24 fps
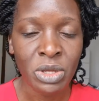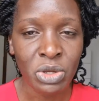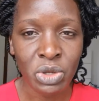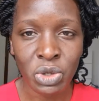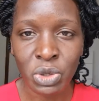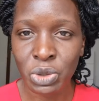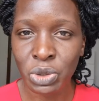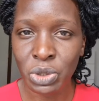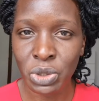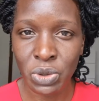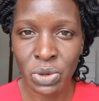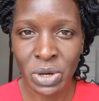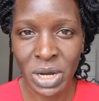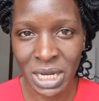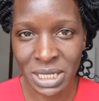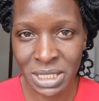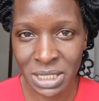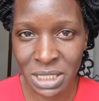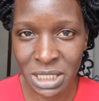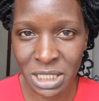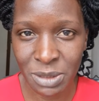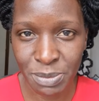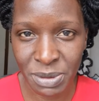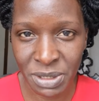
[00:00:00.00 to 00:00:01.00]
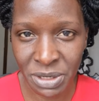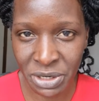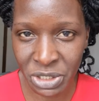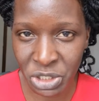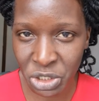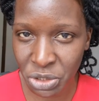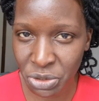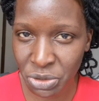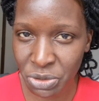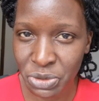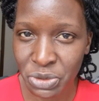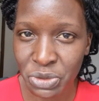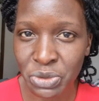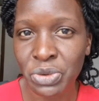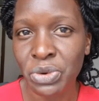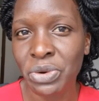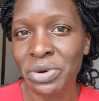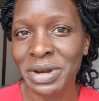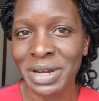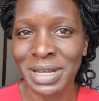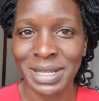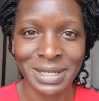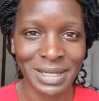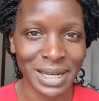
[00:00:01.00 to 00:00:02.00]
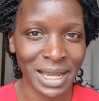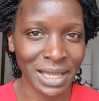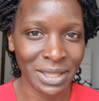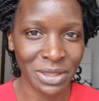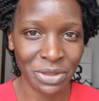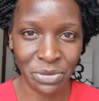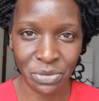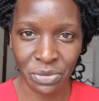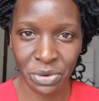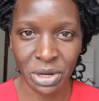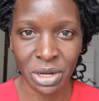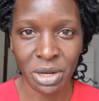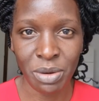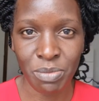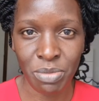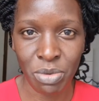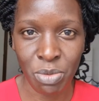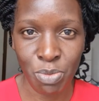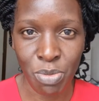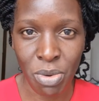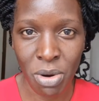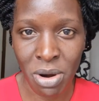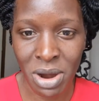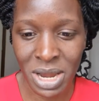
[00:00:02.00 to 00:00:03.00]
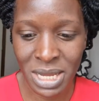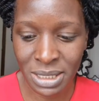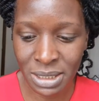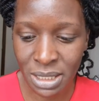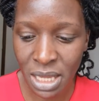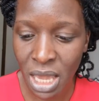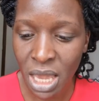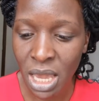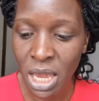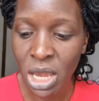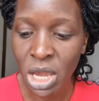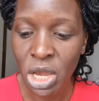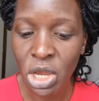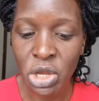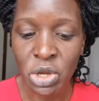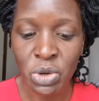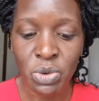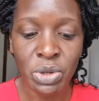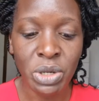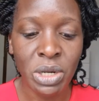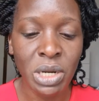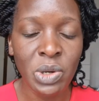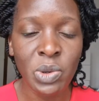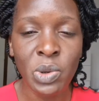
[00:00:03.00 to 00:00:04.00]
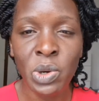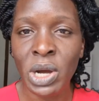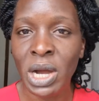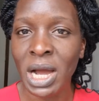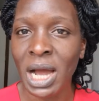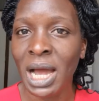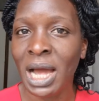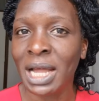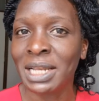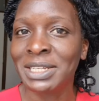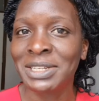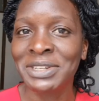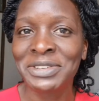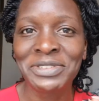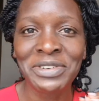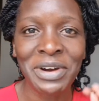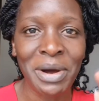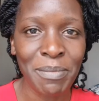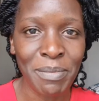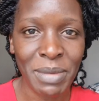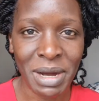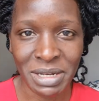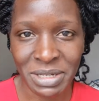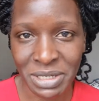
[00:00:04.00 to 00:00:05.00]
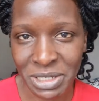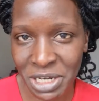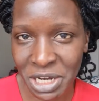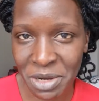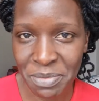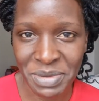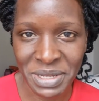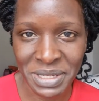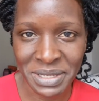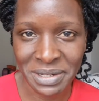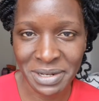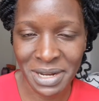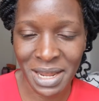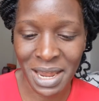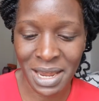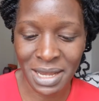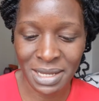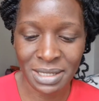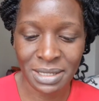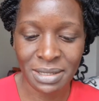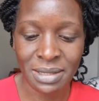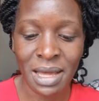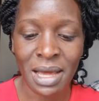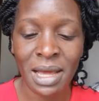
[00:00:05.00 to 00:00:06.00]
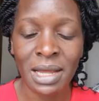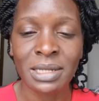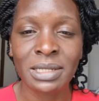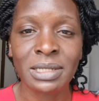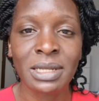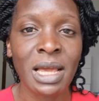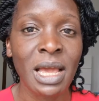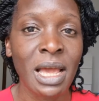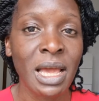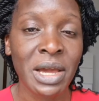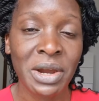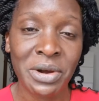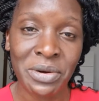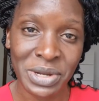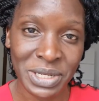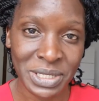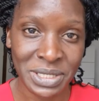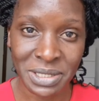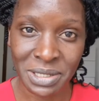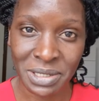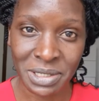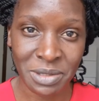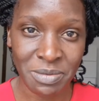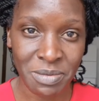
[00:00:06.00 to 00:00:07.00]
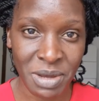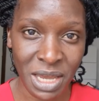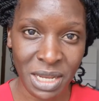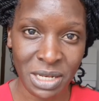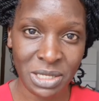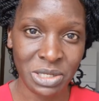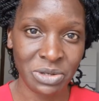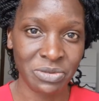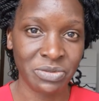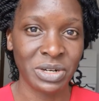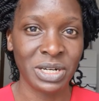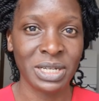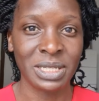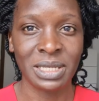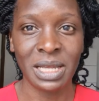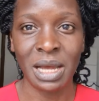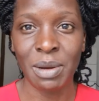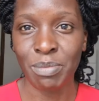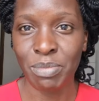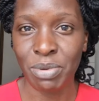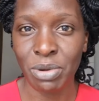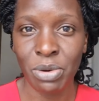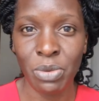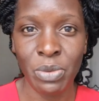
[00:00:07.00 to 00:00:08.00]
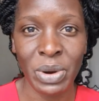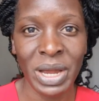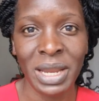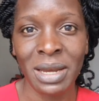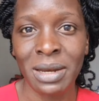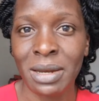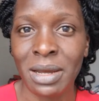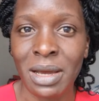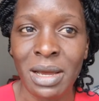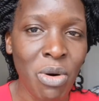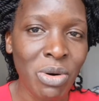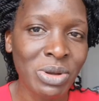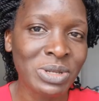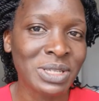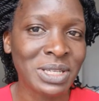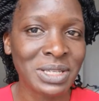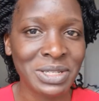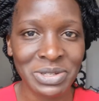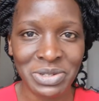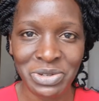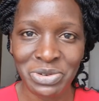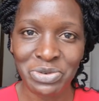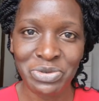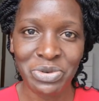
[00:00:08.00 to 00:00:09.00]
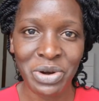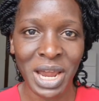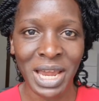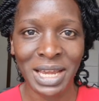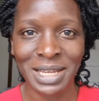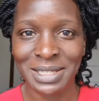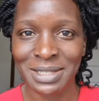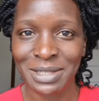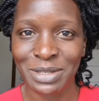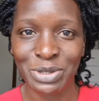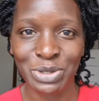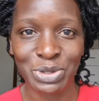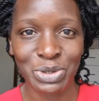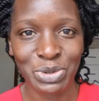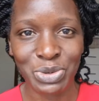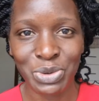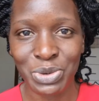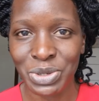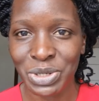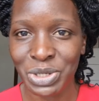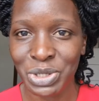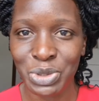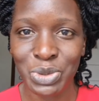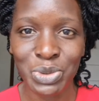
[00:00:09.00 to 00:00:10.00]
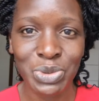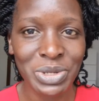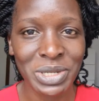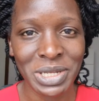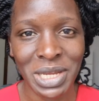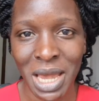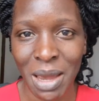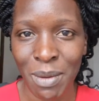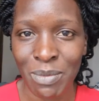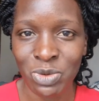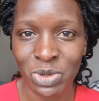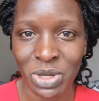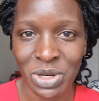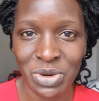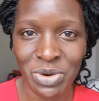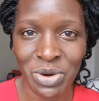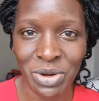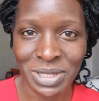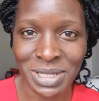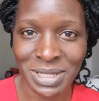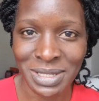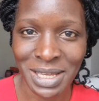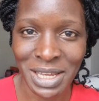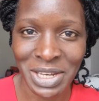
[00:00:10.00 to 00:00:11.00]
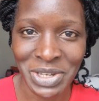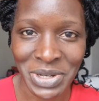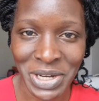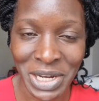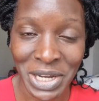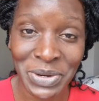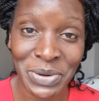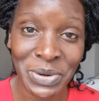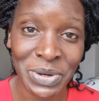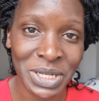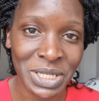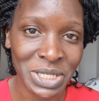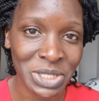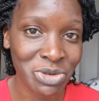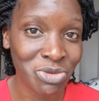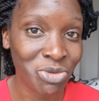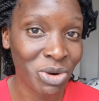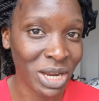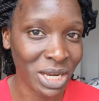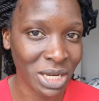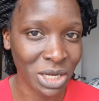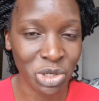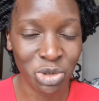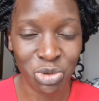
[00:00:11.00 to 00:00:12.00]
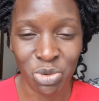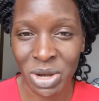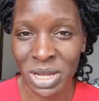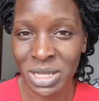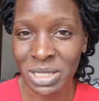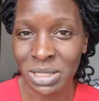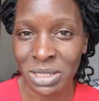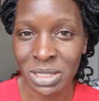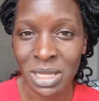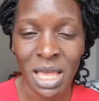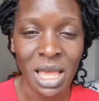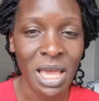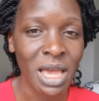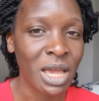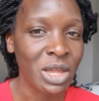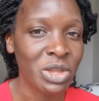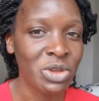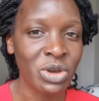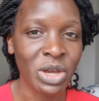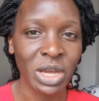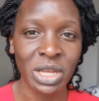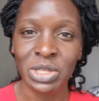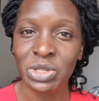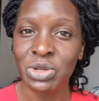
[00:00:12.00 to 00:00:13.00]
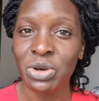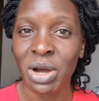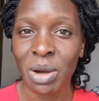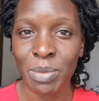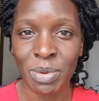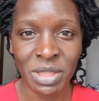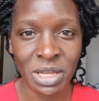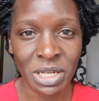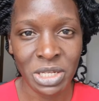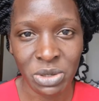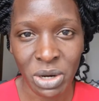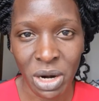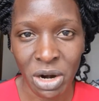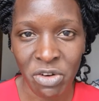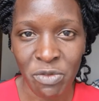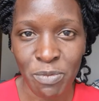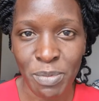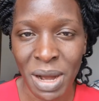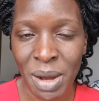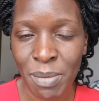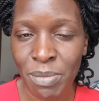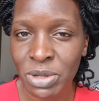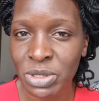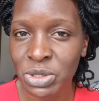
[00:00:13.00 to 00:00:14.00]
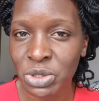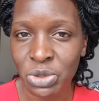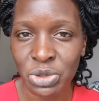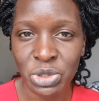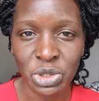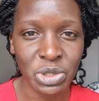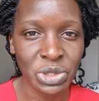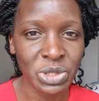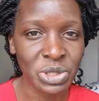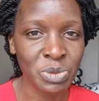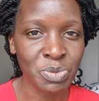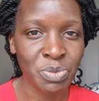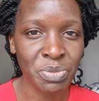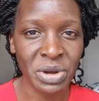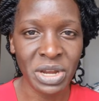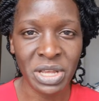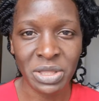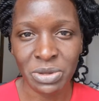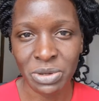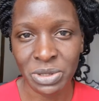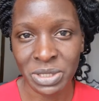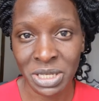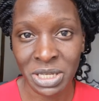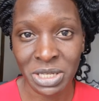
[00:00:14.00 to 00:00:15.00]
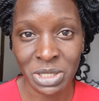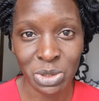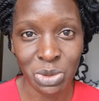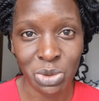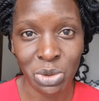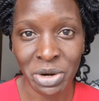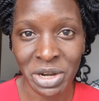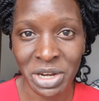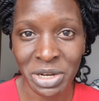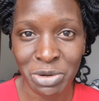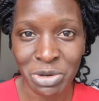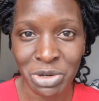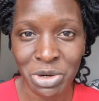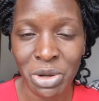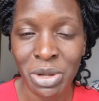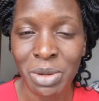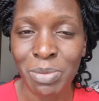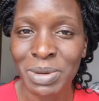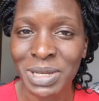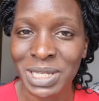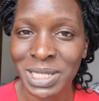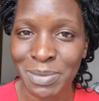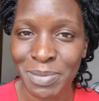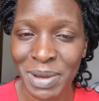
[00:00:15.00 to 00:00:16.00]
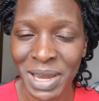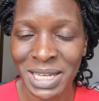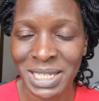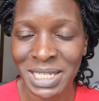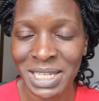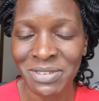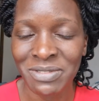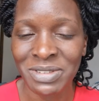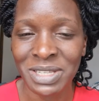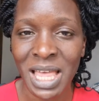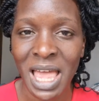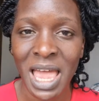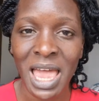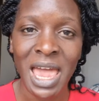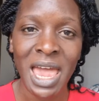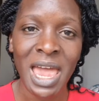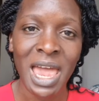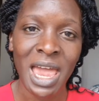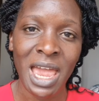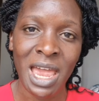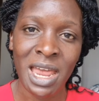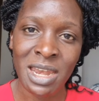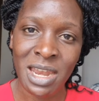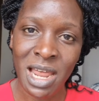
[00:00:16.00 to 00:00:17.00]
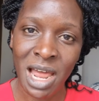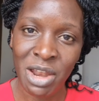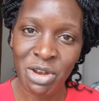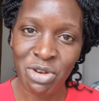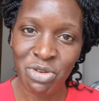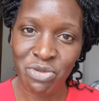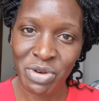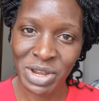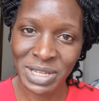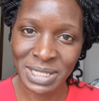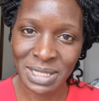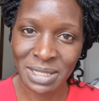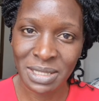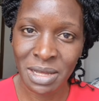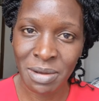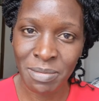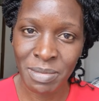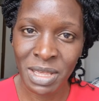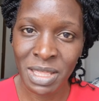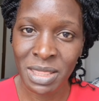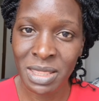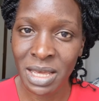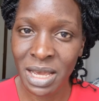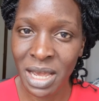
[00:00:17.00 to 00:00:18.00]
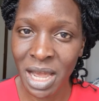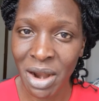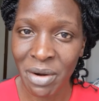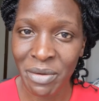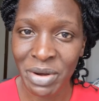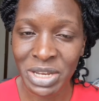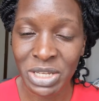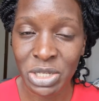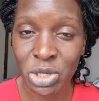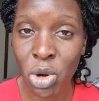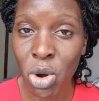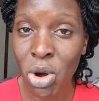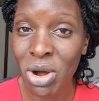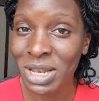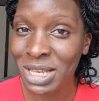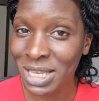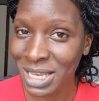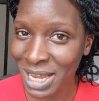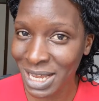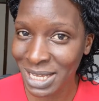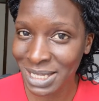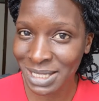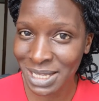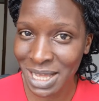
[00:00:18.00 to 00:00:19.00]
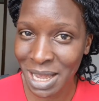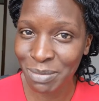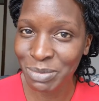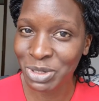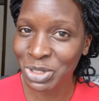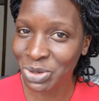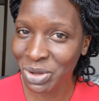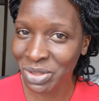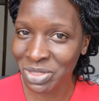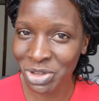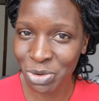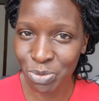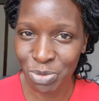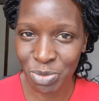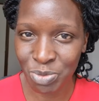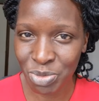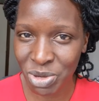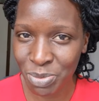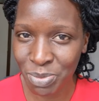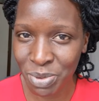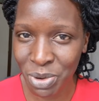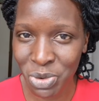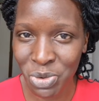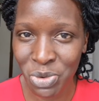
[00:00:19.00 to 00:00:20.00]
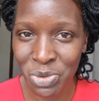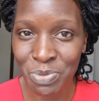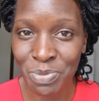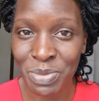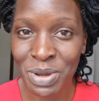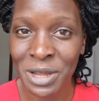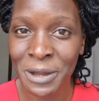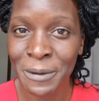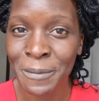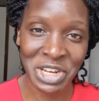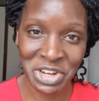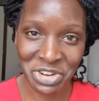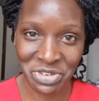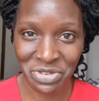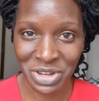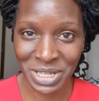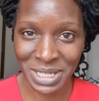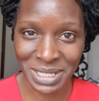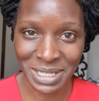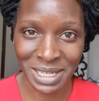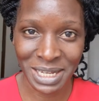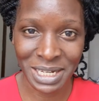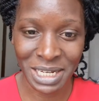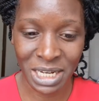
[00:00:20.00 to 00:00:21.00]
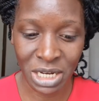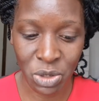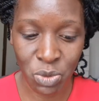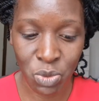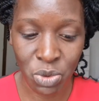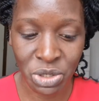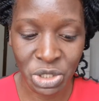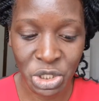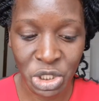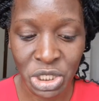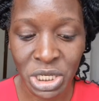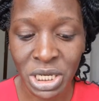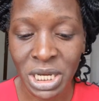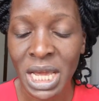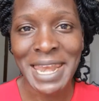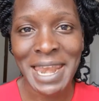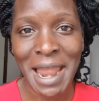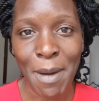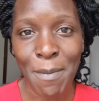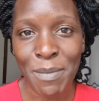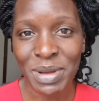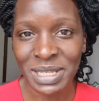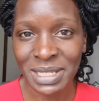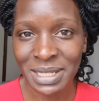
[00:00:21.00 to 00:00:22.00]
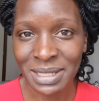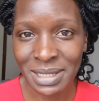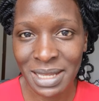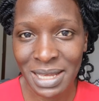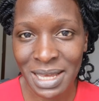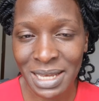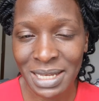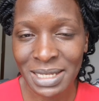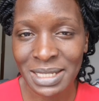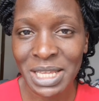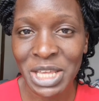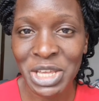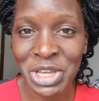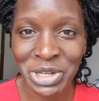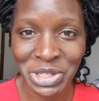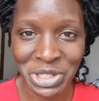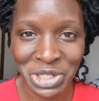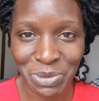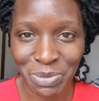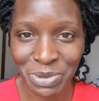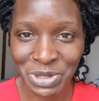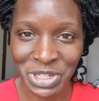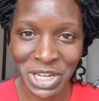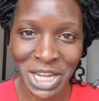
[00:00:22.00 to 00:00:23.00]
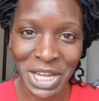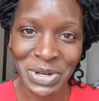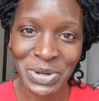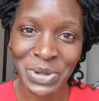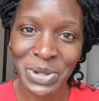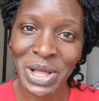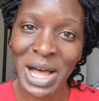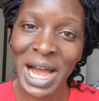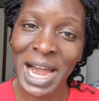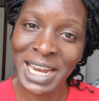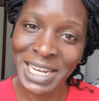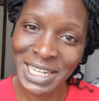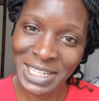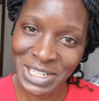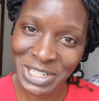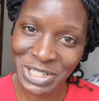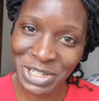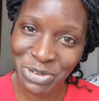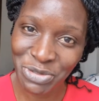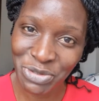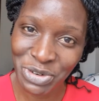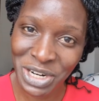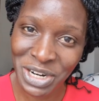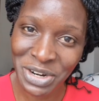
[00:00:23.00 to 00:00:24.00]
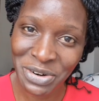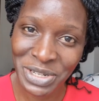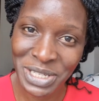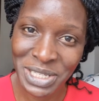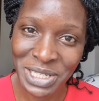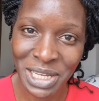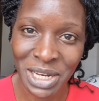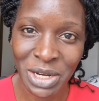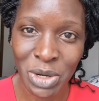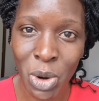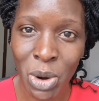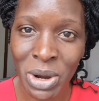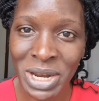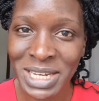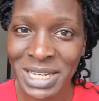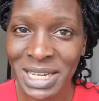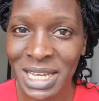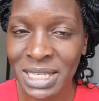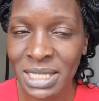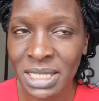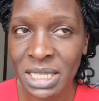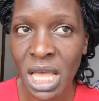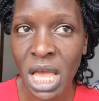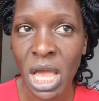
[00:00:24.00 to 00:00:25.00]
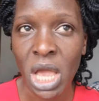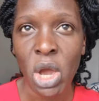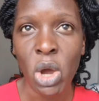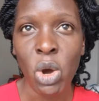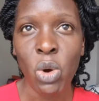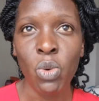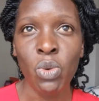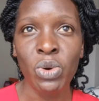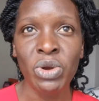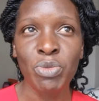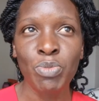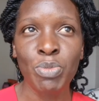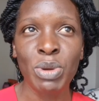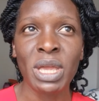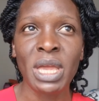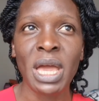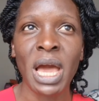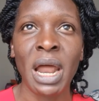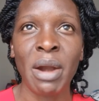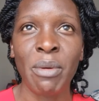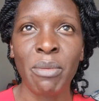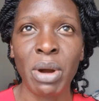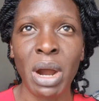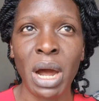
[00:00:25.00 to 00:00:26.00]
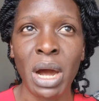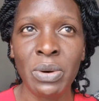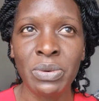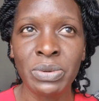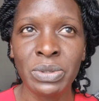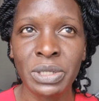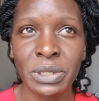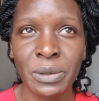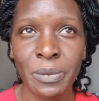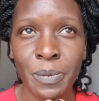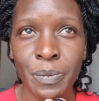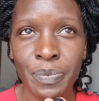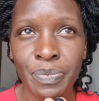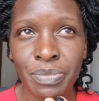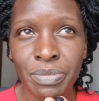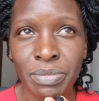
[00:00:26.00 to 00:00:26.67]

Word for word: You could look at inspirational stories like the three Hebrew boys. You'd look at dramatic mistakes that Christians made. So for example, when Moses strikes the stone two times, when God said you can only strike it once, you can talk about the Tower of Babel. So just bring those historical perspectives and address them in the current context. I'm sure there'll be people who'll be interested in watching. Number six, YouTube channel idea for a Christian audience would be around